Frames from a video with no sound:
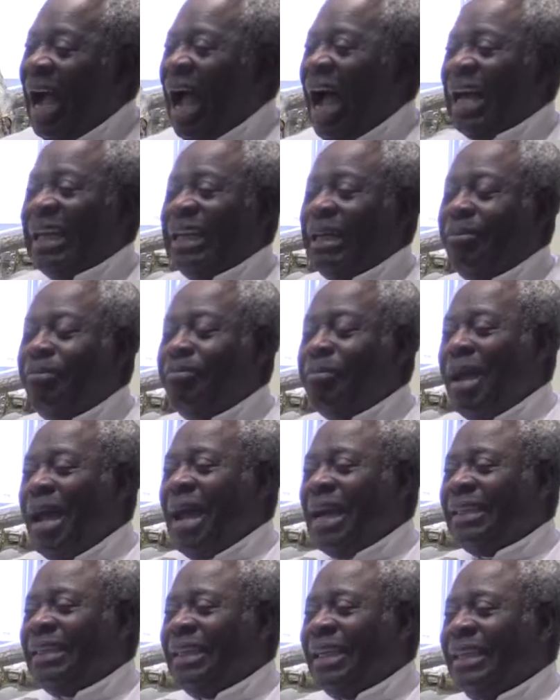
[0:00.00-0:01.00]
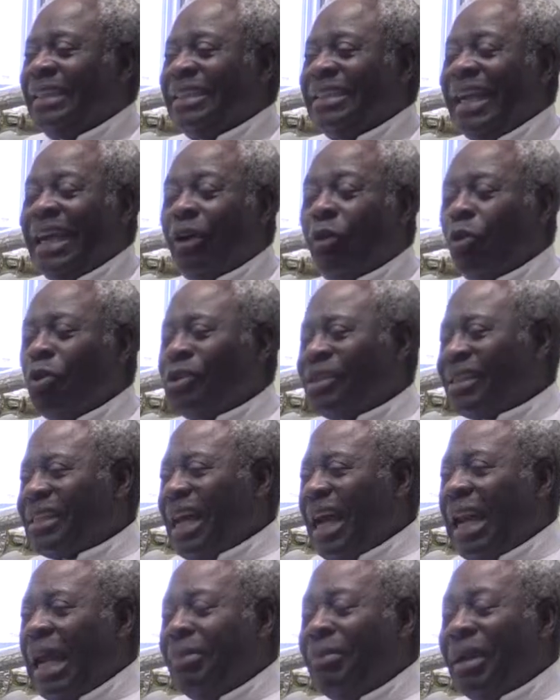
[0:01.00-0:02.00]
And he made
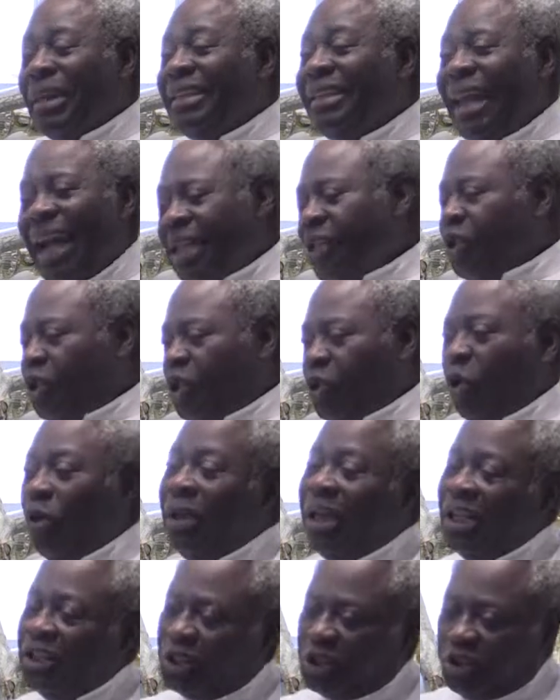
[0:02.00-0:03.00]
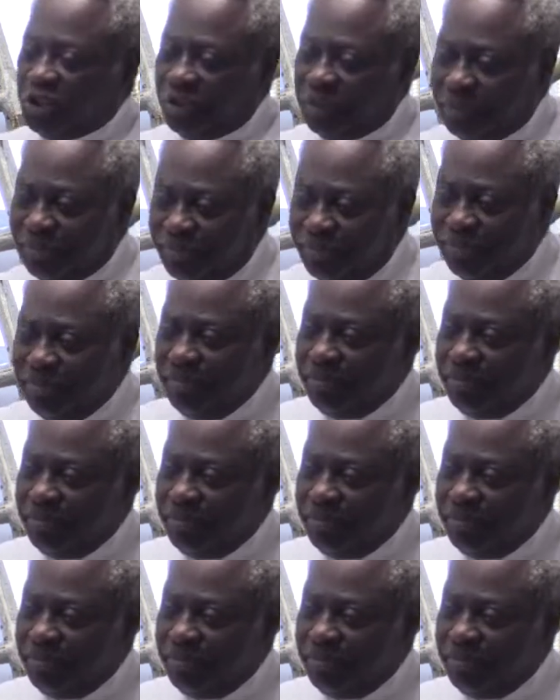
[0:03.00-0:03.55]
Jerusalem a desolation.